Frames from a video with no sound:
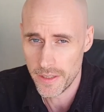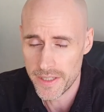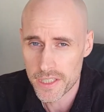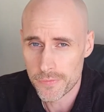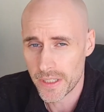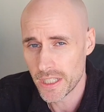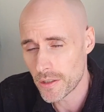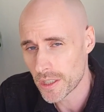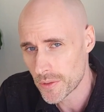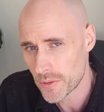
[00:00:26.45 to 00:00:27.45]
In this video,
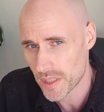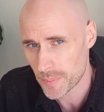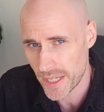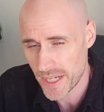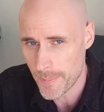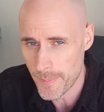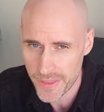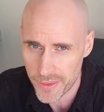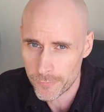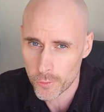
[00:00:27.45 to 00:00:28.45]
I'm going to explain a
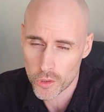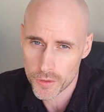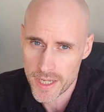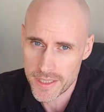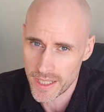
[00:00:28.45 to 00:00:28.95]
method for creating